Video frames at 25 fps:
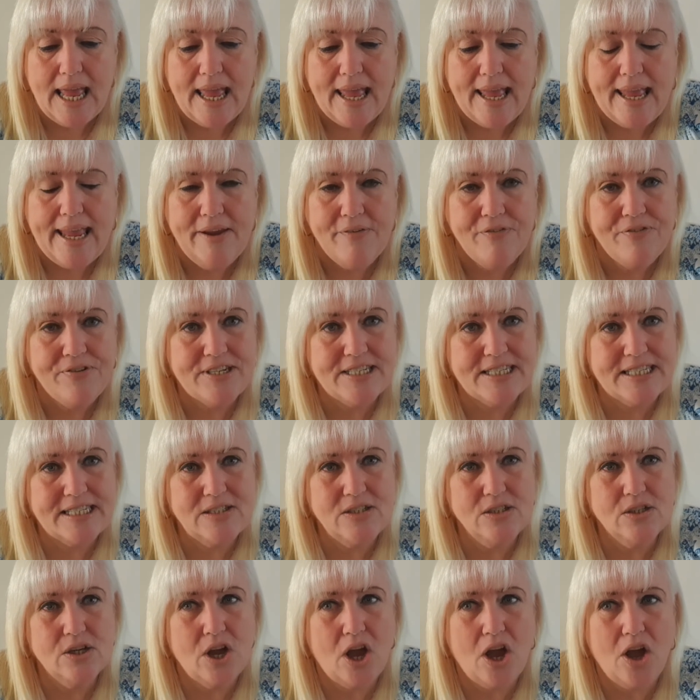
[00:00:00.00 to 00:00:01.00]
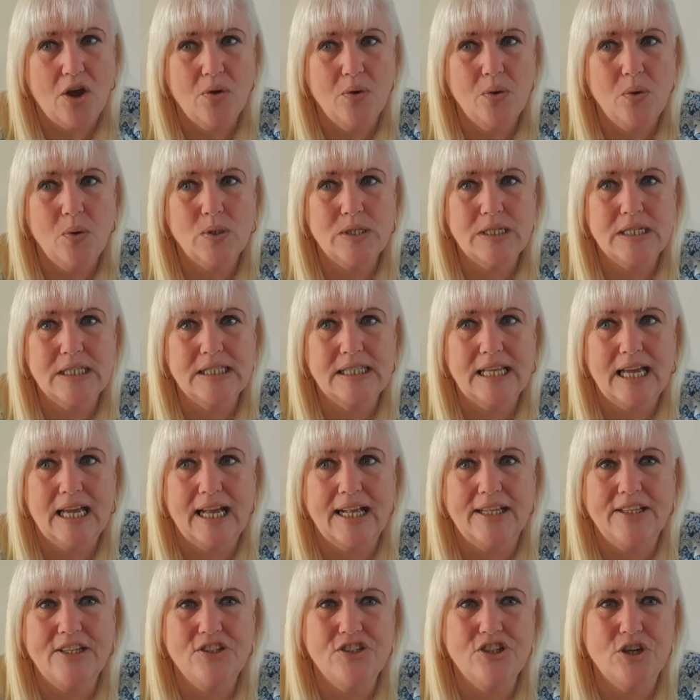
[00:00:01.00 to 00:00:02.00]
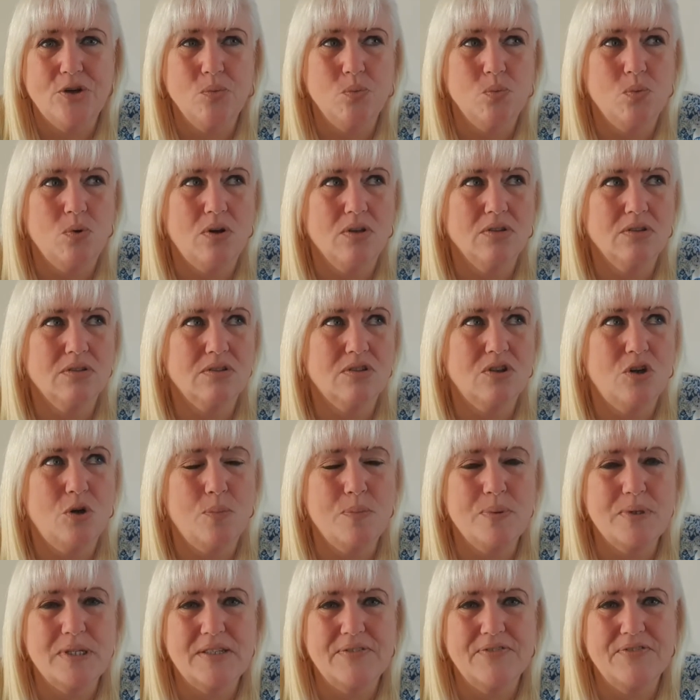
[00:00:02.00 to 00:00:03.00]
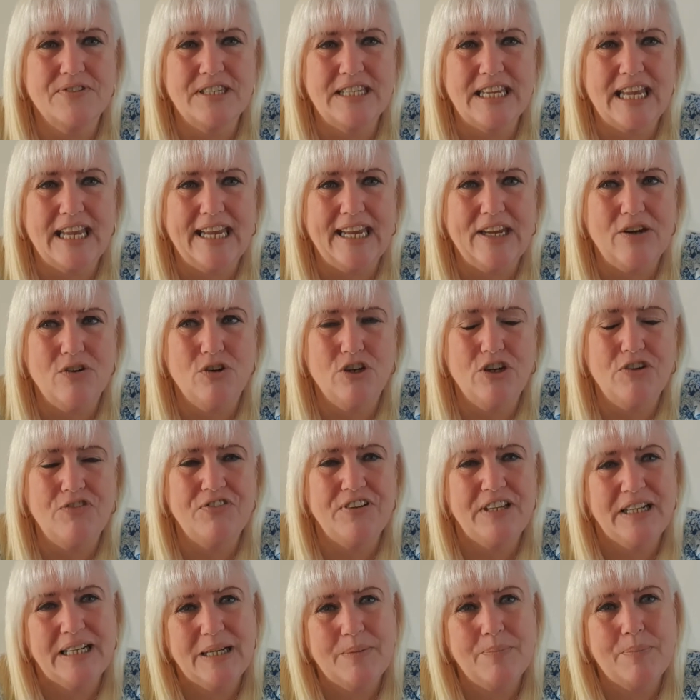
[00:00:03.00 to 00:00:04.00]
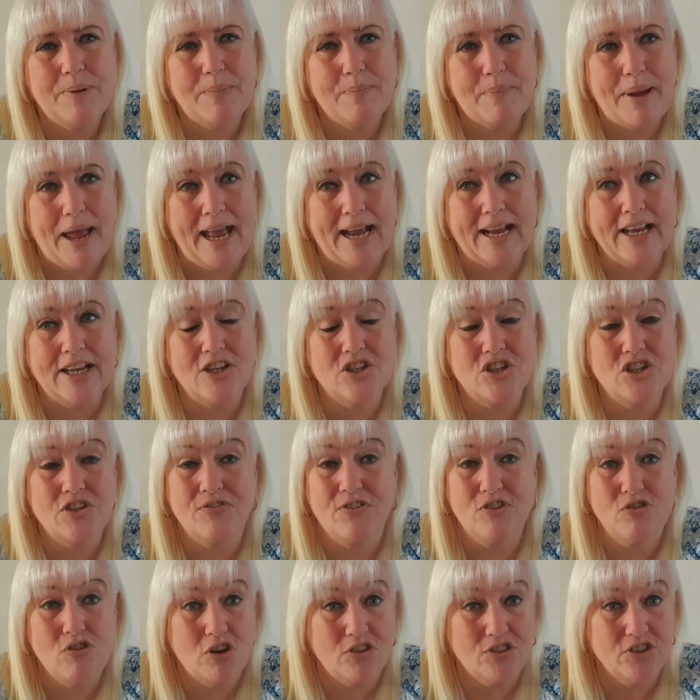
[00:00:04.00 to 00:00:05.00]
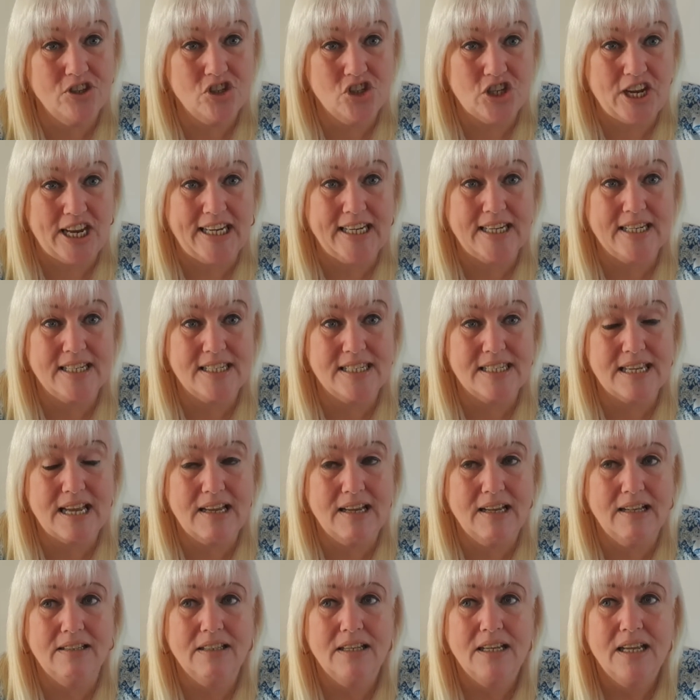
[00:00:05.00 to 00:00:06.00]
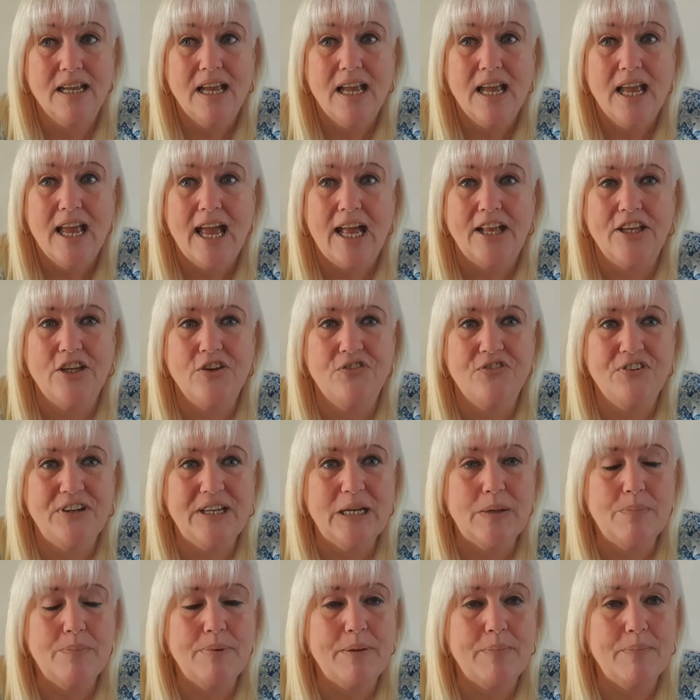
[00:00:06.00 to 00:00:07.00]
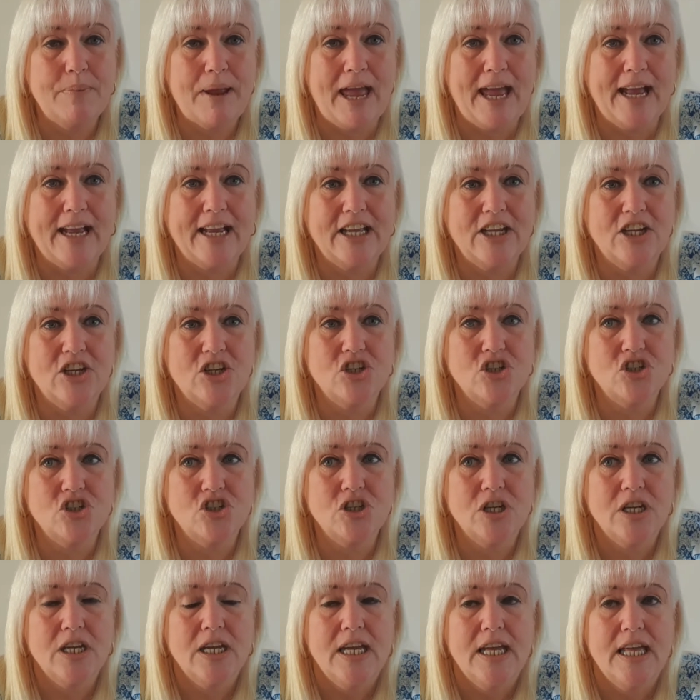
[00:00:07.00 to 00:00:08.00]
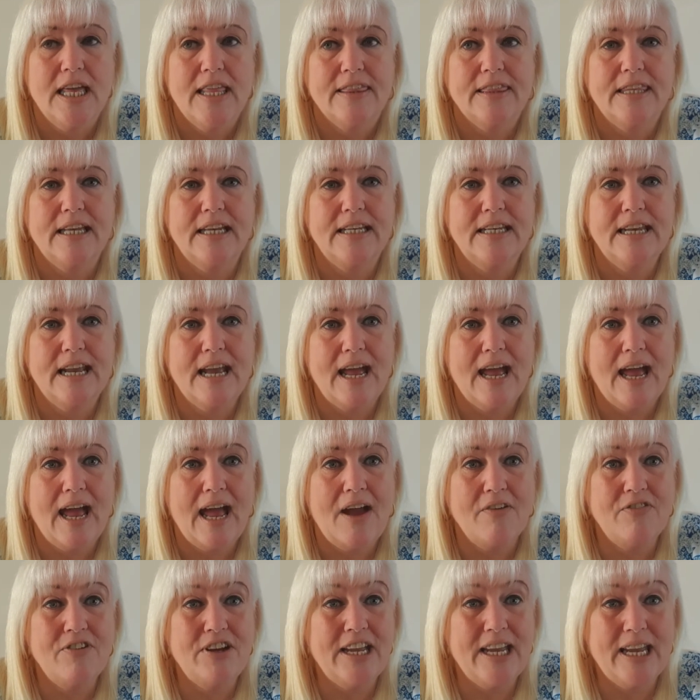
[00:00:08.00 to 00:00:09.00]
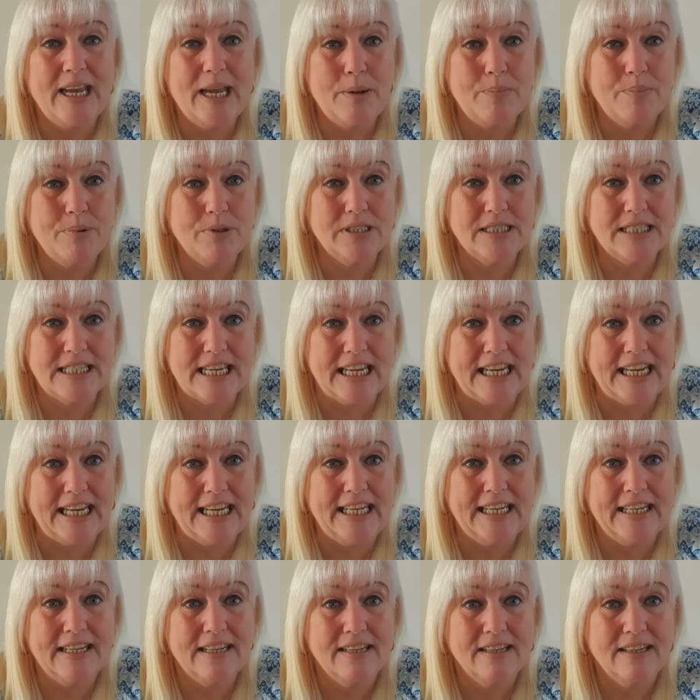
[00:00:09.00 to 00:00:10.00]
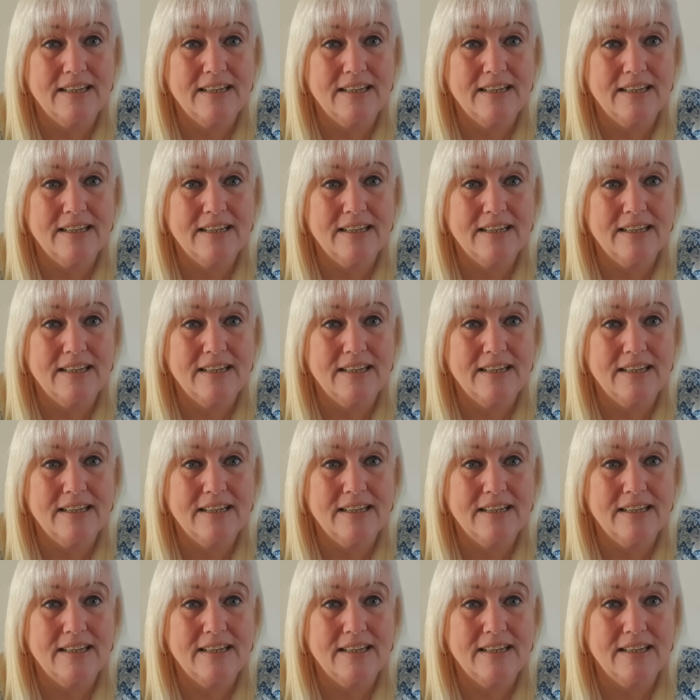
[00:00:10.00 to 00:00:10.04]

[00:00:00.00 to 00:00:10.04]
If you're still cold and that and you don't want cups of tea, or you're feeling a bit peckish, if you're on the shake still and you feel a bit peckish, then have a herbal tea,